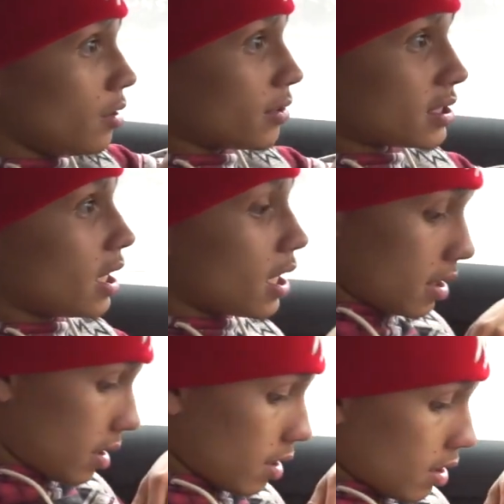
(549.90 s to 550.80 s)
it was done.
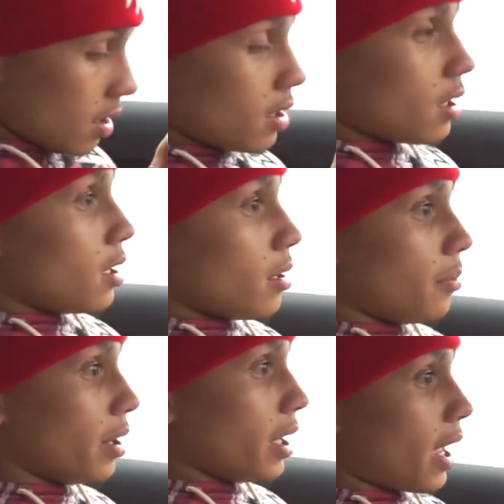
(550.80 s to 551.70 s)

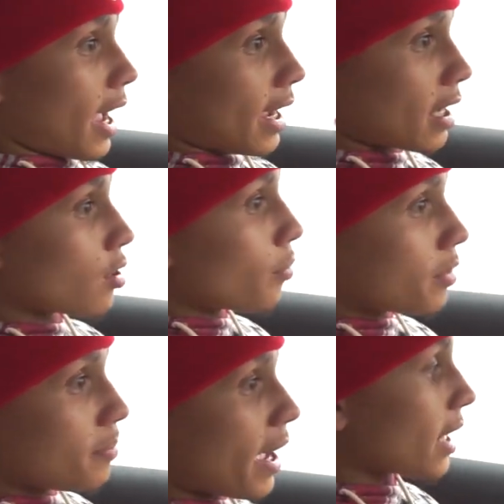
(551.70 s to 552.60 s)
But I gotta go
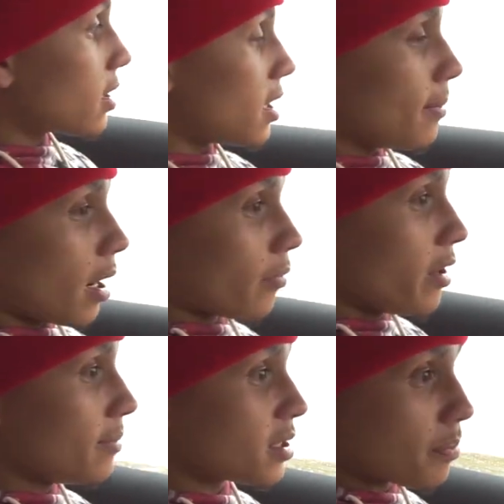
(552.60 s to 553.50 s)
back to get my
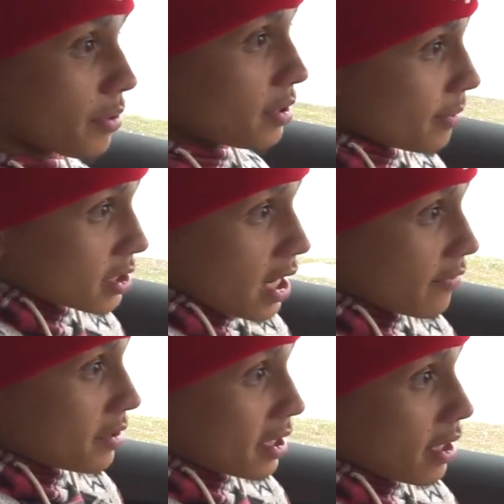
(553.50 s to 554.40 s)
rims and pretty much
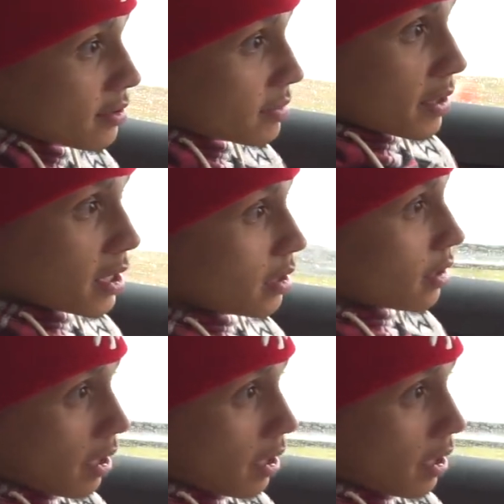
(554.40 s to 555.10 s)
everything else, man.